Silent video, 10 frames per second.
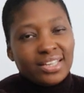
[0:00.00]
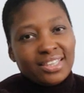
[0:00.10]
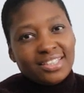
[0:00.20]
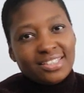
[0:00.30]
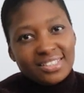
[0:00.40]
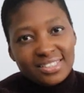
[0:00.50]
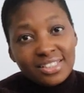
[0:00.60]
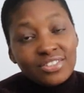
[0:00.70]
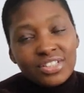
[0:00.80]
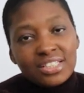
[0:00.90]
in this
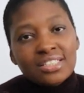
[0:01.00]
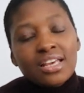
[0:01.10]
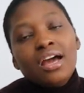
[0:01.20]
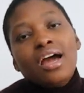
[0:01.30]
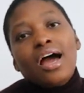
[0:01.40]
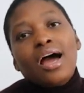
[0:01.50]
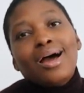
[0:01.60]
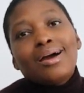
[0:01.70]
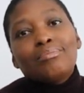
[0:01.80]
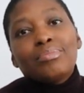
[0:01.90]
series
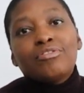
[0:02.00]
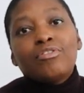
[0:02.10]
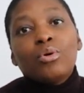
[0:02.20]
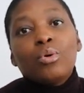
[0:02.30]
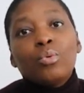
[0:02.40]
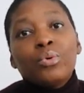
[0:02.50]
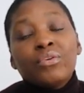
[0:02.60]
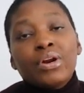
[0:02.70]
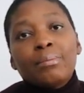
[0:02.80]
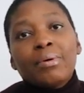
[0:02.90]
um, before
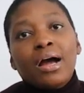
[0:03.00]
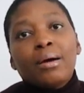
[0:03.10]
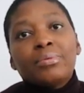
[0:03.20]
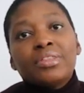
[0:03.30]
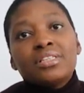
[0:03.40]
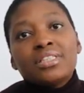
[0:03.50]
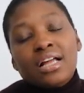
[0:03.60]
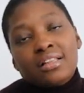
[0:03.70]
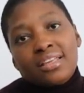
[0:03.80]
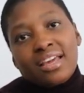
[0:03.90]
we wrap up these
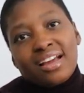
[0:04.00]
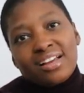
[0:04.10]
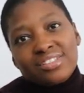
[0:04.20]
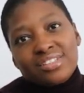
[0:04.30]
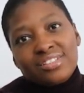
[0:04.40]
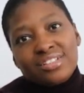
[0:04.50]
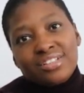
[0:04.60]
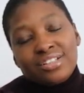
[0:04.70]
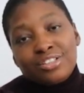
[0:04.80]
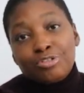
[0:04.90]
healthcare
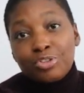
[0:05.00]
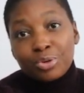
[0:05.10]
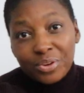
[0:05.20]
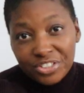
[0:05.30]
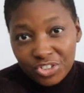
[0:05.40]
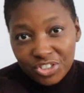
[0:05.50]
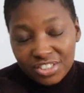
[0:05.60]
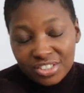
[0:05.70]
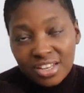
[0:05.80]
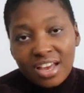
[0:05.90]
assistant interview
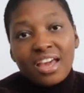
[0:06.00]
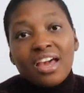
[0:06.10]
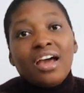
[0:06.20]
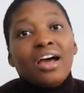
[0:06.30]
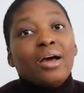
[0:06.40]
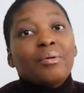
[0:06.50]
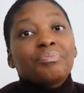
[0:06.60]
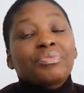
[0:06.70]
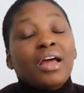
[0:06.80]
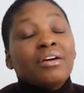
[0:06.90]
questions.
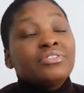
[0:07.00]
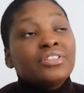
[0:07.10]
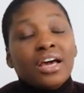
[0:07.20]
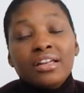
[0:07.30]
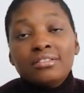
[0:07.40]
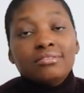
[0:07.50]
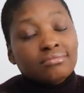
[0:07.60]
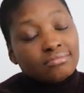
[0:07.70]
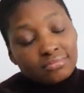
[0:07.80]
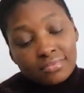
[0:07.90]
Um, I've
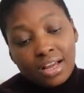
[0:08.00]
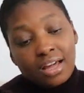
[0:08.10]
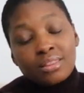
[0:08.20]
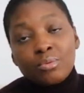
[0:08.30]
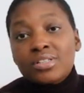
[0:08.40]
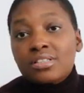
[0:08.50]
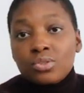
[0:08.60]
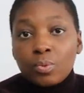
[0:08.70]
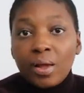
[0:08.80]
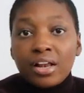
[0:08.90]
done other ones
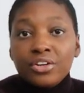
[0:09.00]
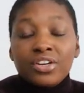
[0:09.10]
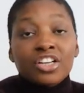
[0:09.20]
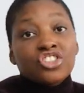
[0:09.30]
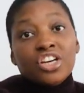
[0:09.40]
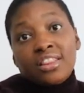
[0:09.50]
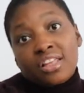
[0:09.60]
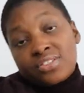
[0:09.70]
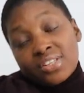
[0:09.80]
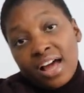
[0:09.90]
as well. You can check
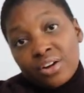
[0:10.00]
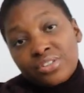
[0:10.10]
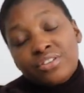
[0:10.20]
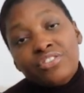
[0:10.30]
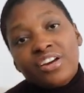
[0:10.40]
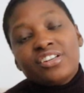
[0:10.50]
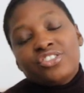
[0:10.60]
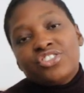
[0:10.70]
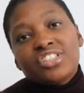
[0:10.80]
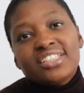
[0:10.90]
those out if you're
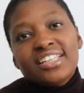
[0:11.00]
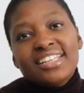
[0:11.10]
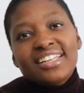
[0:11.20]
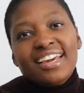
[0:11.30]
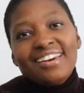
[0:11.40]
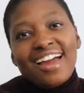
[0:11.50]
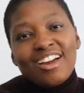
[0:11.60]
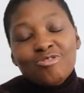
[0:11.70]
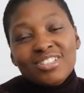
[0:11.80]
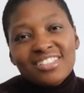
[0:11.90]
interested and
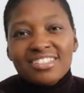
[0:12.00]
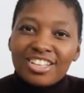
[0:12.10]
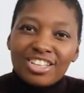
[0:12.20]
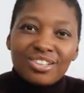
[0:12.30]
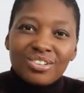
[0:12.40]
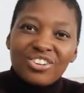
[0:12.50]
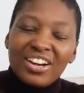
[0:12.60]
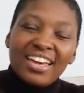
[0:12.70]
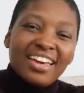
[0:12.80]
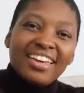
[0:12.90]
I will see you
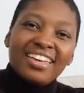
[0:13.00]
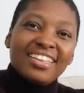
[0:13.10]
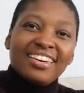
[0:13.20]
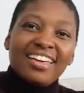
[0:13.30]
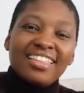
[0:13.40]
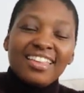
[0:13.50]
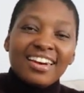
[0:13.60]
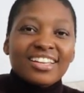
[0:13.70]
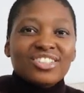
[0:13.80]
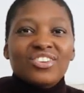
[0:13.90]
in the
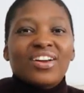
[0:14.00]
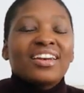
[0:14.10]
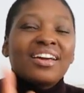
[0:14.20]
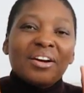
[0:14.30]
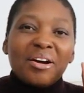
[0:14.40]
next one.